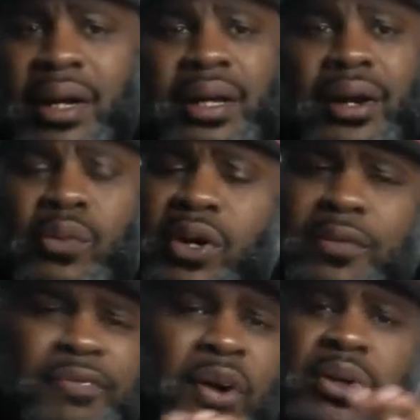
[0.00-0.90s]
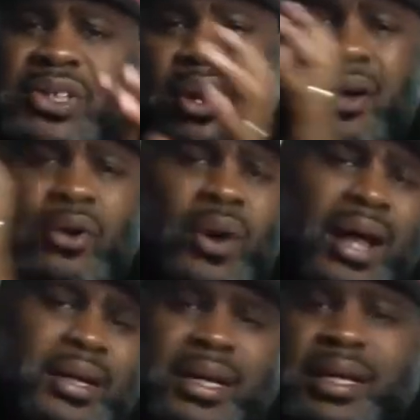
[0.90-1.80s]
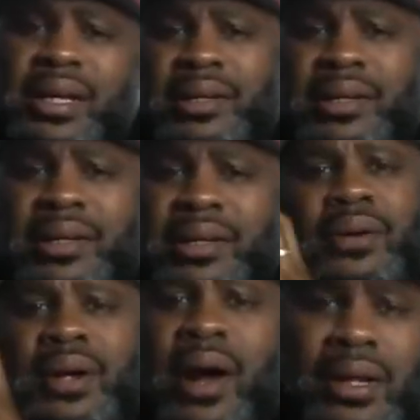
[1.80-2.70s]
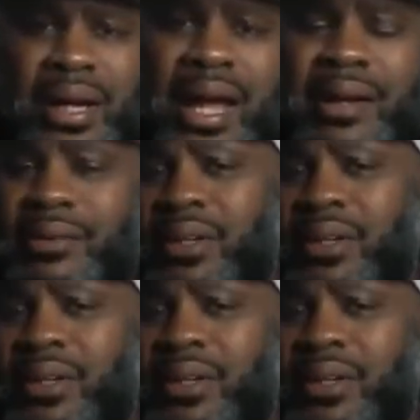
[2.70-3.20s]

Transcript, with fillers: You know, we'll focus on our quality and, you know, and all of that.